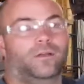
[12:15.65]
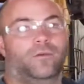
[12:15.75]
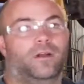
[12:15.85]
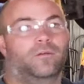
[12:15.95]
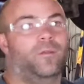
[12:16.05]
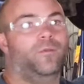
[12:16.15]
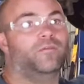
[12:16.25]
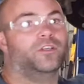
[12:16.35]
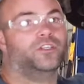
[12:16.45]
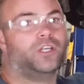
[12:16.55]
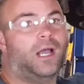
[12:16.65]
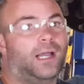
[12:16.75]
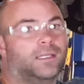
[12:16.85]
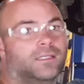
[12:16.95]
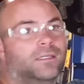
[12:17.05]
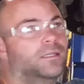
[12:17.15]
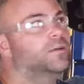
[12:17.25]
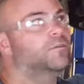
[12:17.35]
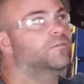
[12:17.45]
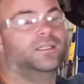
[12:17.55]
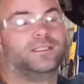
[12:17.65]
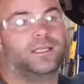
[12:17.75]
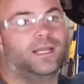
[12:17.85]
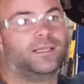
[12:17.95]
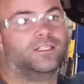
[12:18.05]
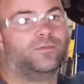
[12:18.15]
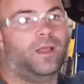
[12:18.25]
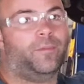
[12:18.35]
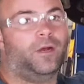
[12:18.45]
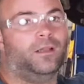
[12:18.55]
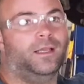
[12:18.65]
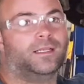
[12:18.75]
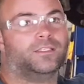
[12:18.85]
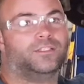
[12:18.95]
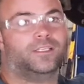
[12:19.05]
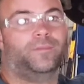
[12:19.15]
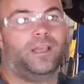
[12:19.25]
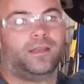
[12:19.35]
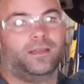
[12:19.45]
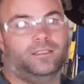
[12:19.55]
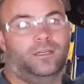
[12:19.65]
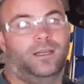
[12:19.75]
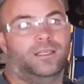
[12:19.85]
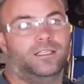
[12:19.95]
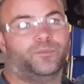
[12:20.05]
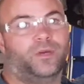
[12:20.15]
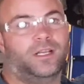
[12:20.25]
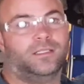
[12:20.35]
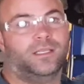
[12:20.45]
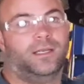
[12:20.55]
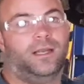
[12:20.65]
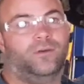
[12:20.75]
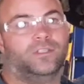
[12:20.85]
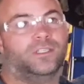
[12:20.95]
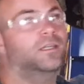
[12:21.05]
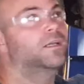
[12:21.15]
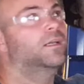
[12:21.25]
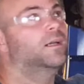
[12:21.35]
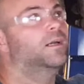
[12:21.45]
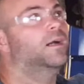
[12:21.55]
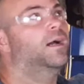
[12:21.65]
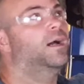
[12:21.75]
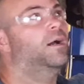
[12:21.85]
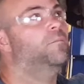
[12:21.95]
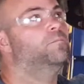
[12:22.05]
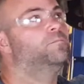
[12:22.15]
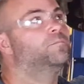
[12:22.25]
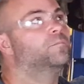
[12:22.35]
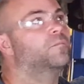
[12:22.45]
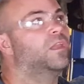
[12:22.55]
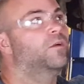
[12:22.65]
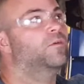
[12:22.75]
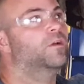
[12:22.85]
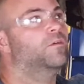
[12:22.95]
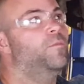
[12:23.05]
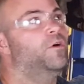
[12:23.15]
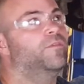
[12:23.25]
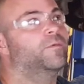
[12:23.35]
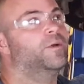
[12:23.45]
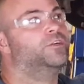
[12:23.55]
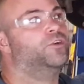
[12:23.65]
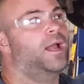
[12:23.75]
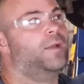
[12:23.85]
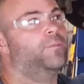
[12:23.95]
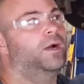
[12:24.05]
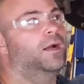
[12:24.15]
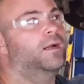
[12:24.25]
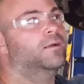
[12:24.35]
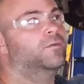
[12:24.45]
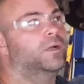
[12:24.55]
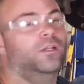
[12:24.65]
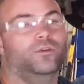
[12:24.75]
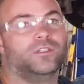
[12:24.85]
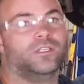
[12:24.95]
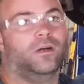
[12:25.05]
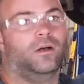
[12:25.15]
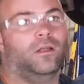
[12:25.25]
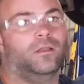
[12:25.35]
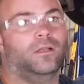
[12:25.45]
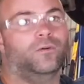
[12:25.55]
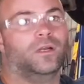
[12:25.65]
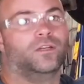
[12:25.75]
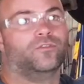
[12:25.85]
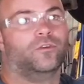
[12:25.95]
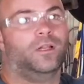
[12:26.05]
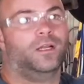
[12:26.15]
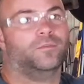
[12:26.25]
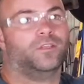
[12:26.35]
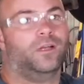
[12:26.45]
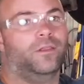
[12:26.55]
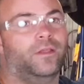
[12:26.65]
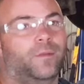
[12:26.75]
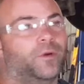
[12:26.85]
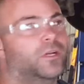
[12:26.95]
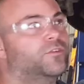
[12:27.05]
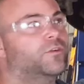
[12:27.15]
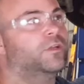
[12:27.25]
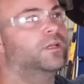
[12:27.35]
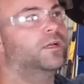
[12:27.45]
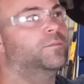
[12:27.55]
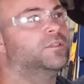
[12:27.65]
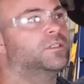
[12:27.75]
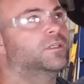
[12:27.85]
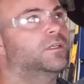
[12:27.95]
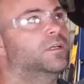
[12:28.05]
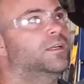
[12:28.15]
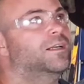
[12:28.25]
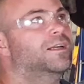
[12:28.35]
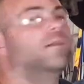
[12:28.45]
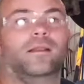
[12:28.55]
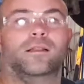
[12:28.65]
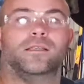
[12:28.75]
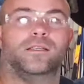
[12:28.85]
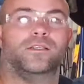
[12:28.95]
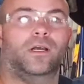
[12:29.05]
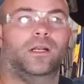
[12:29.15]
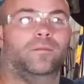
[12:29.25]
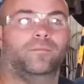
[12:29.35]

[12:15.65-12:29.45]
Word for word: We're gonna remove the shocks, disconnect the sway bar links just to make it easier to get the springs in and out. Um, we're gonna remove the rear track bar. We're gonna loosen all the lower control arms, all the upper control arms, and let's get to it.